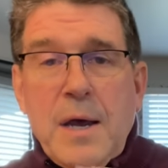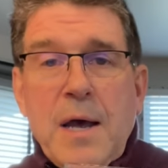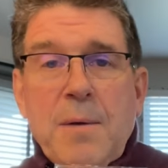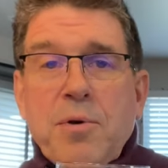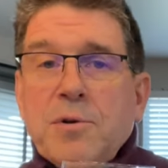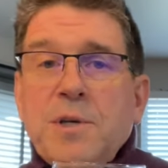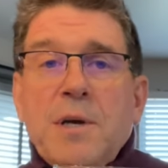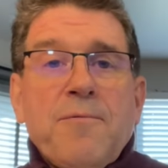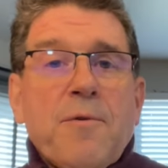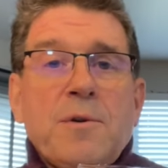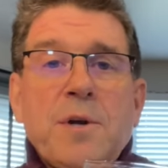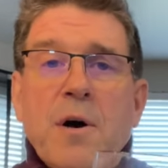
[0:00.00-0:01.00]
And Petit
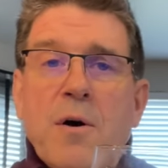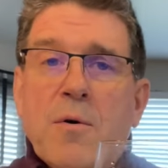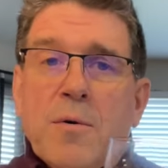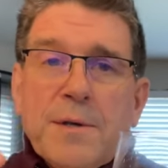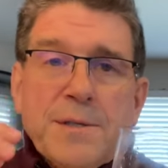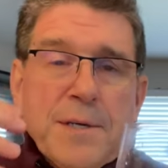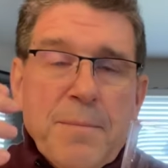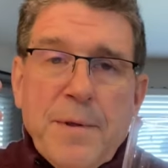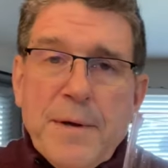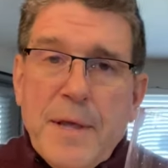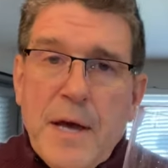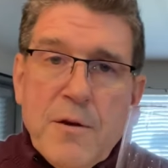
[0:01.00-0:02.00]
Verdot is
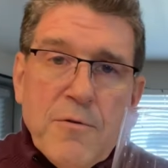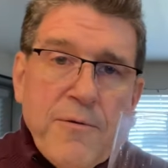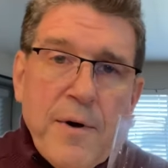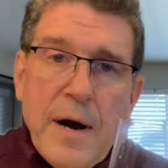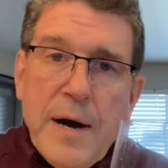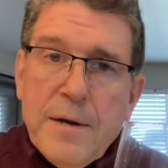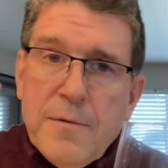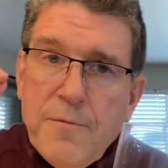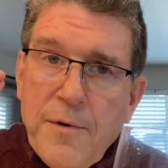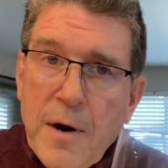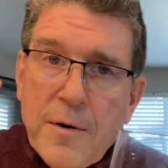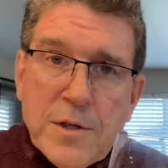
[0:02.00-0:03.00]
something that you'll find in
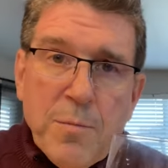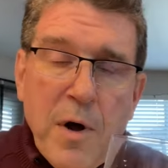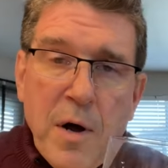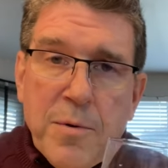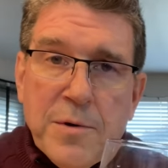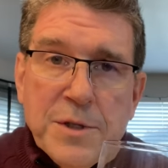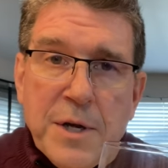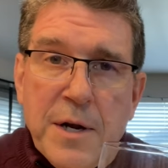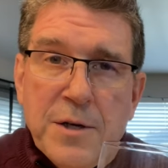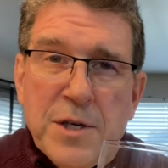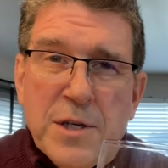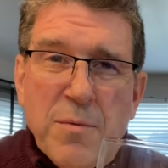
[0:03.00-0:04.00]
very small
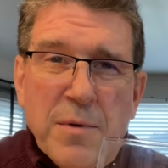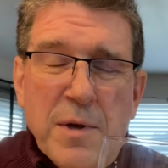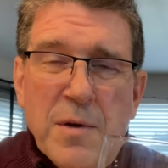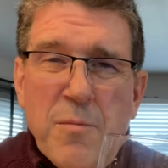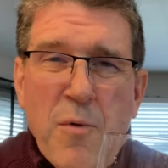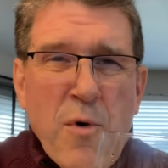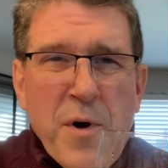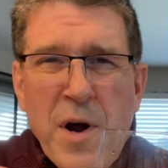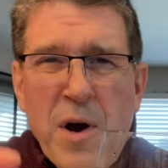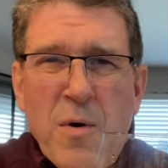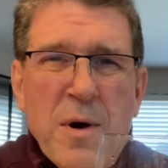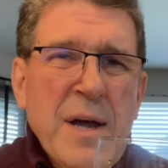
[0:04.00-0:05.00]
percentages within
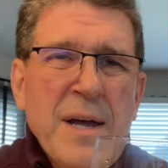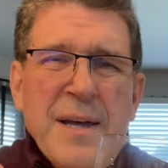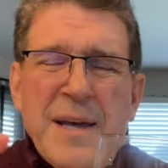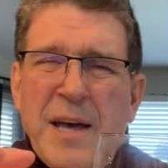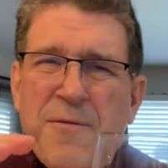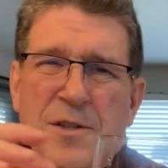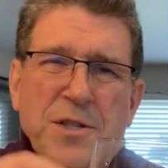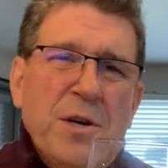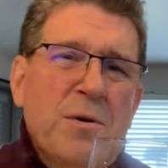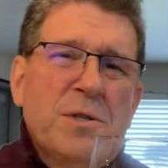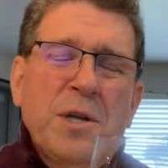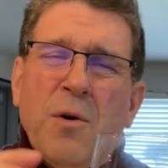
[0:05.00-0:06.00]
Bordeaux. If it's
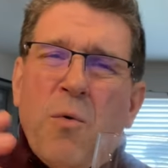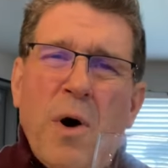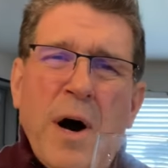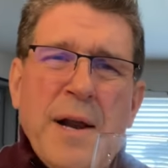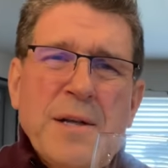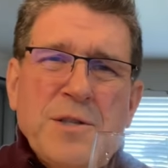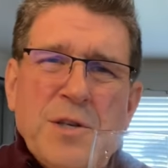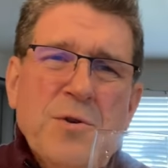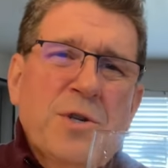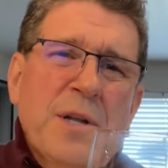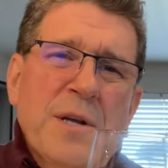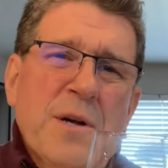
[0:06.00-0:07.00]
used in a wine, it's
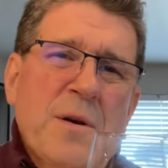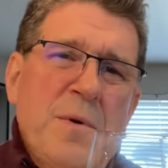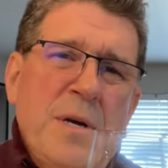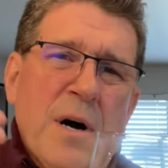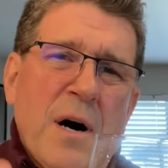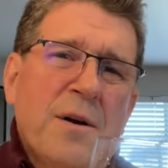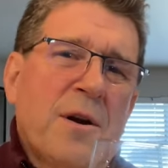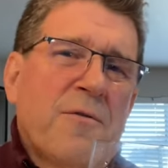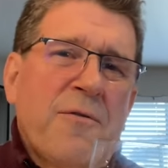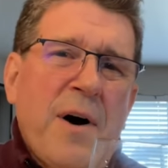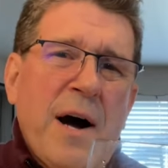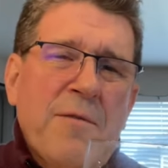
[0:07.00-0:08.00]
usually going to be under
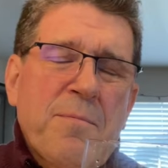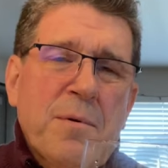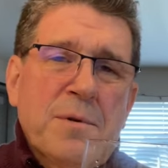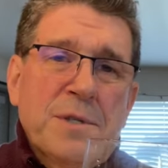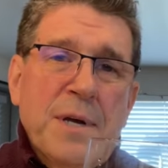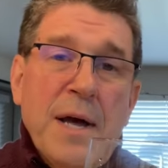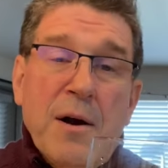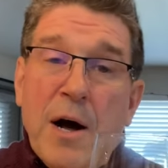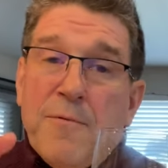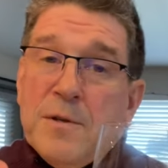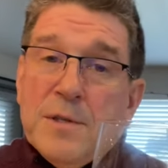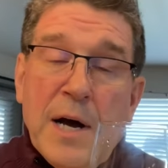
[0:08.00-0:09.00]
5%,
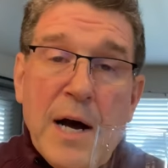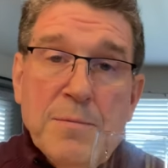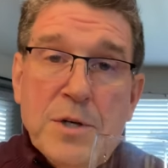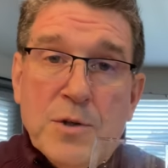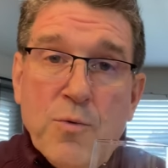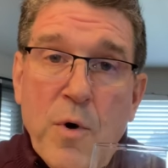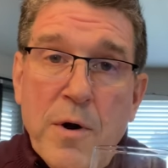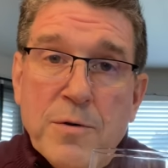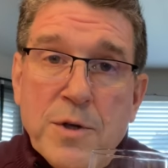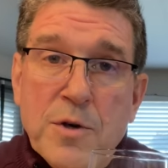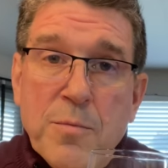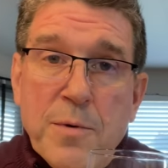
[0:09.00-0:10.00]
oftentimes just 1 or
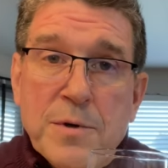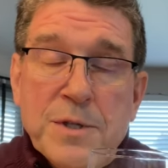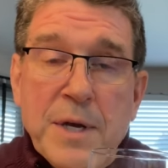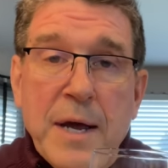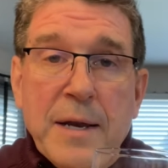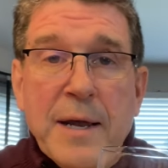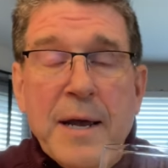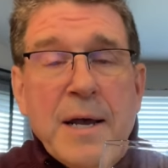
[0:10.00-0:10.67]
2%.